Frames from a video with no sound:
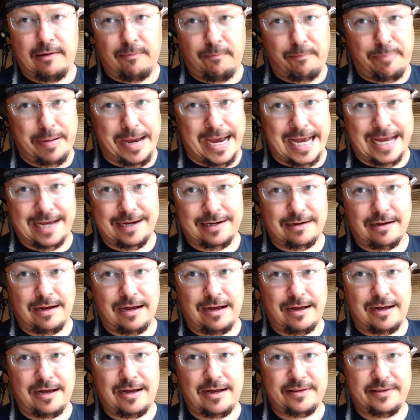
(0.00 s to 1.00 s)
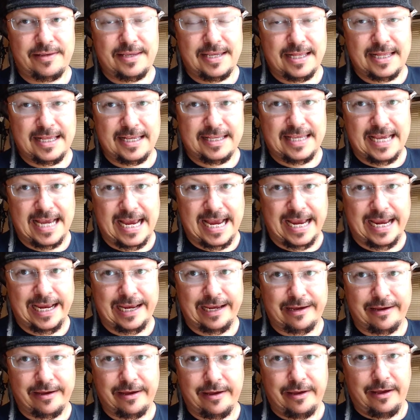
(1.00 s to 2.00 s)
back onto the
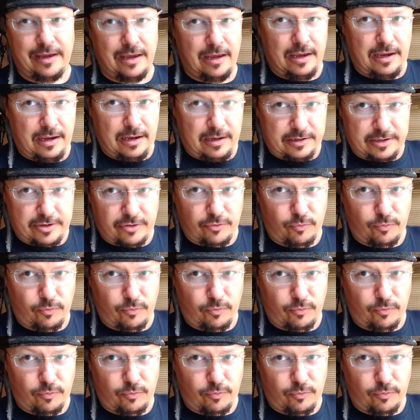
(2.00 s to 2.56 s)
tank, to